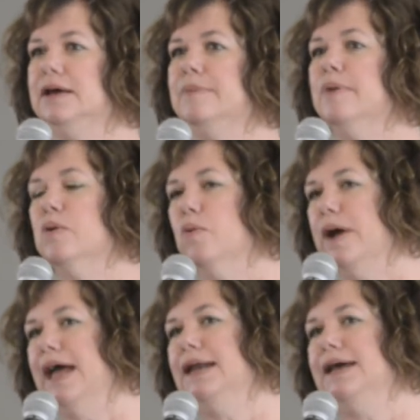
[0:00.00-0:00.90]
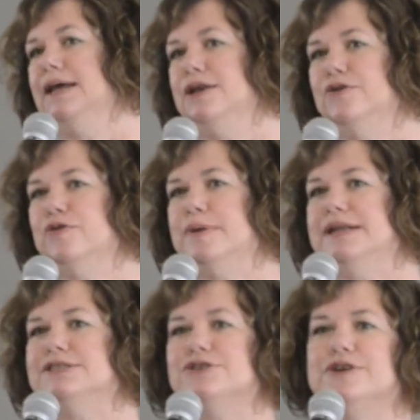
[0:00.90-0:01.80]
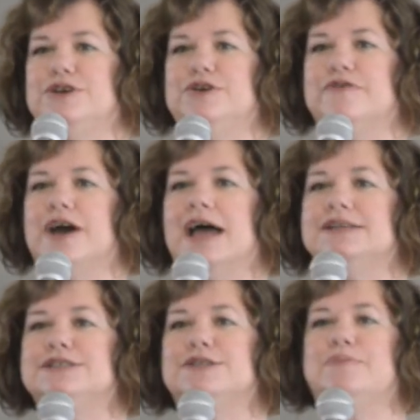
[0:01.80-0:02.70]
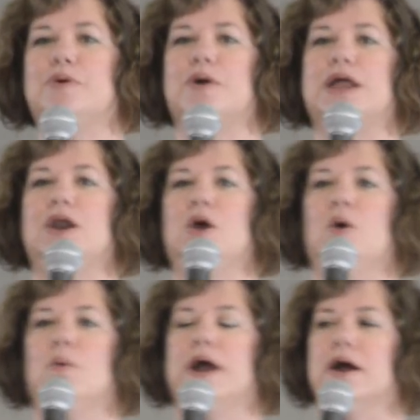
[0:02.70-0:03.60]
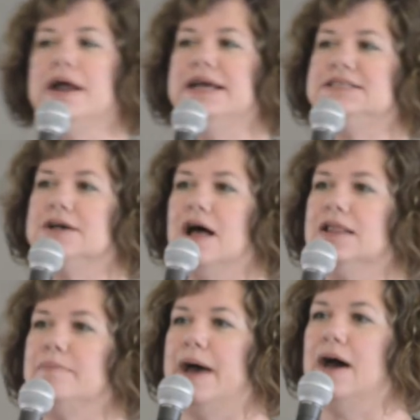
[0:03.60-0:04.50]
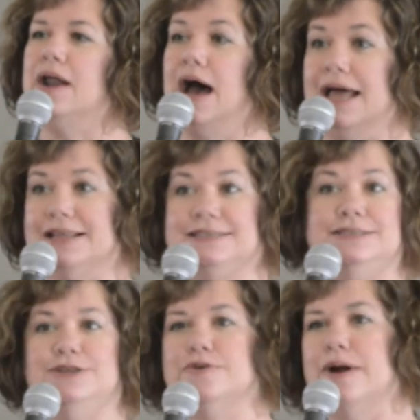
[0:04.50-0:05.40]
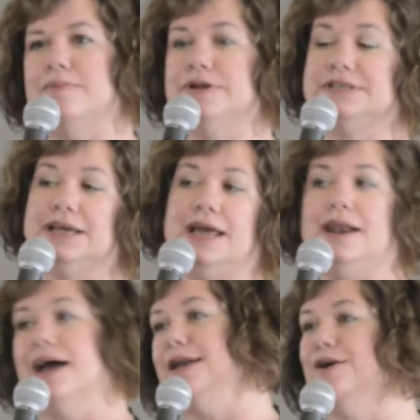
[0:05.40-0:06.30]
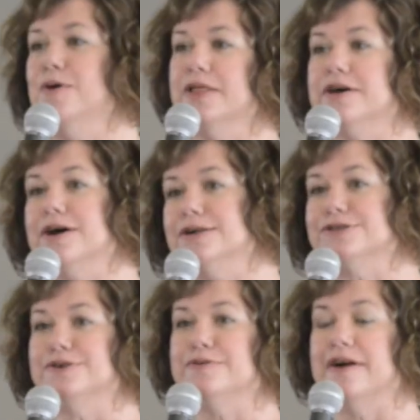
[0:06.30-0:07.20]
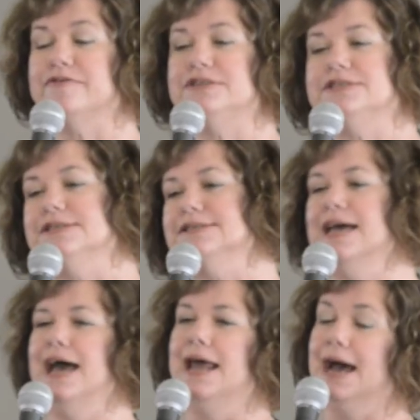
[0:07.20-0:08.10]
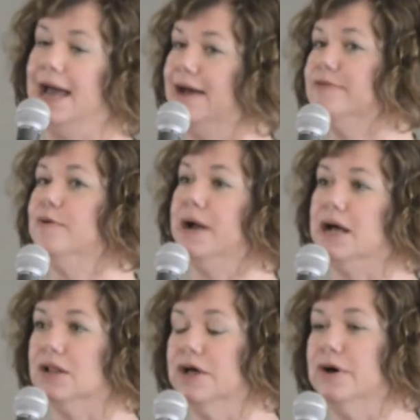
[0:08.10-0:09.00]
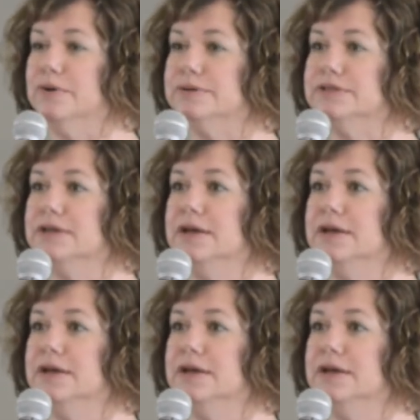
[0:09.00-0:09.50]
But when in youth ministry you've gotten to the point where it's all about, I listen to the right music and I know all the cultural references and I have the right clothes,